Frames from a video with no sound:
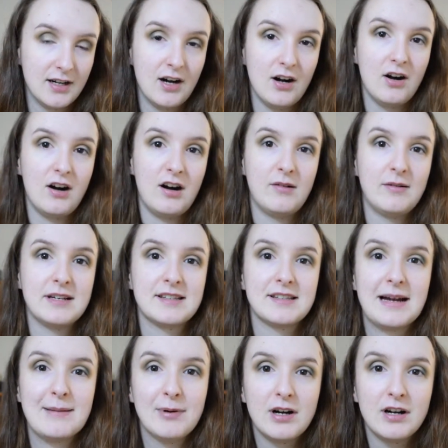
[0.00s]
Always
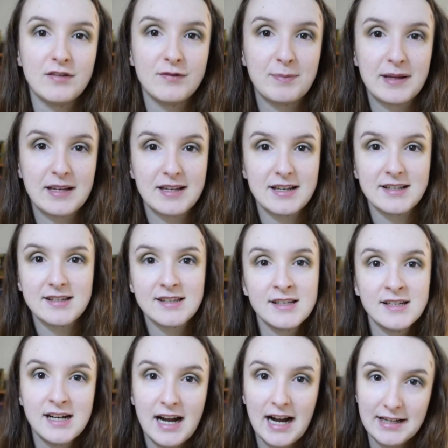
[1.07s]
dab off because
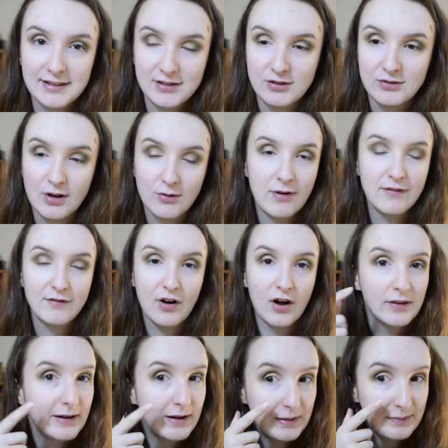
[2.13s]
I do not want
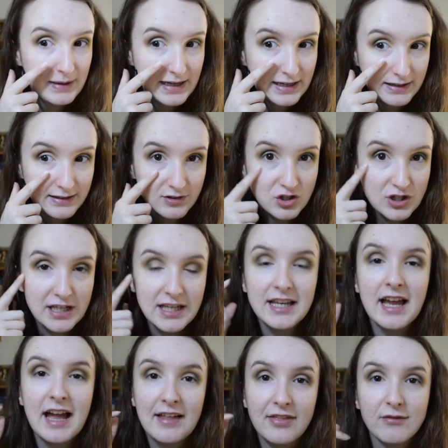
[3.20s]
fallout on my
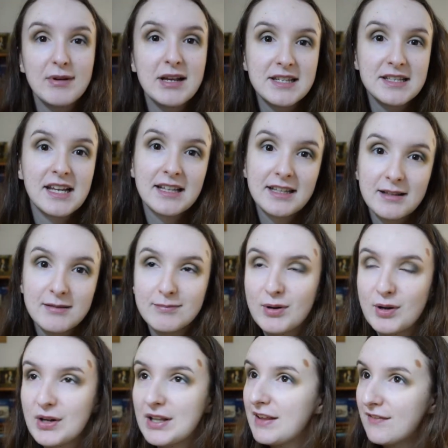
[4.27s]
cheek, and the reason I didn't
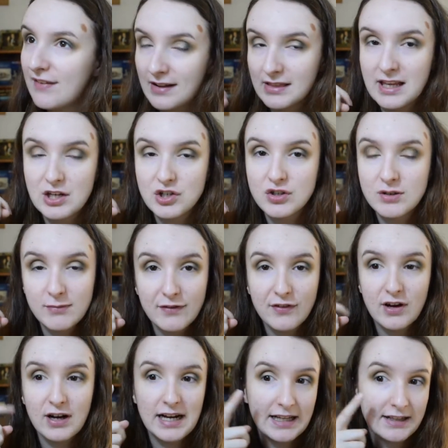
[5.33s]
put any foundation on
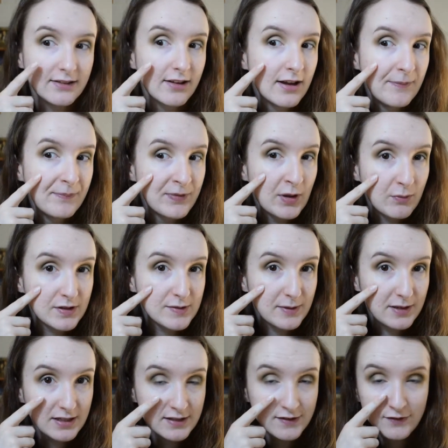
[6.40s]
beforehand was
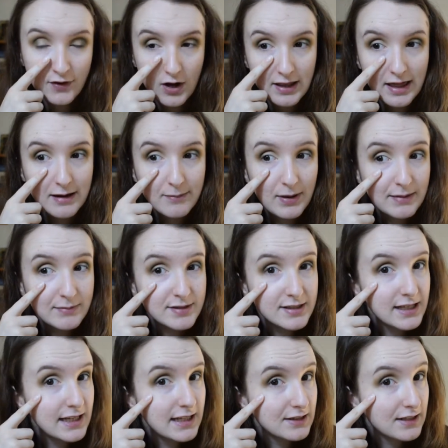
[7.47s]
because of fallout, but I'm
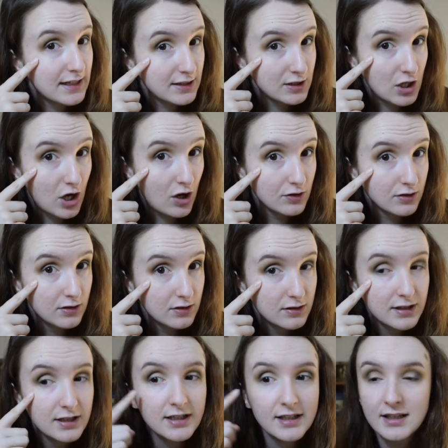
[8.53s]
seeing like none
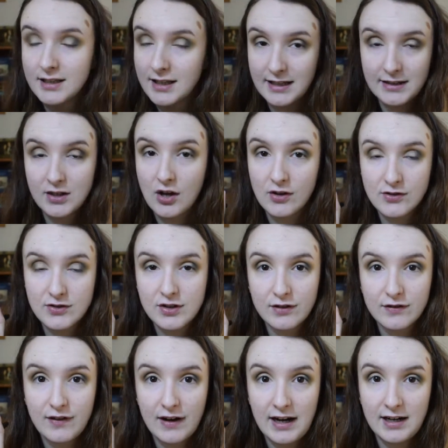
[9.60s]
so
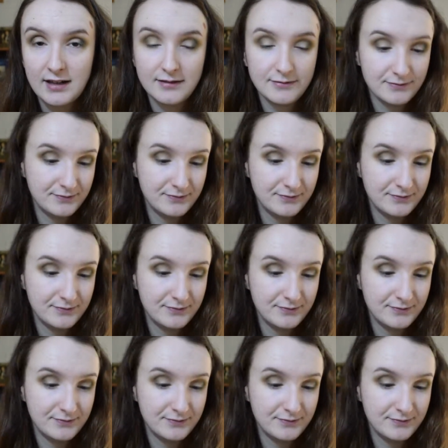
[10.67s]
far.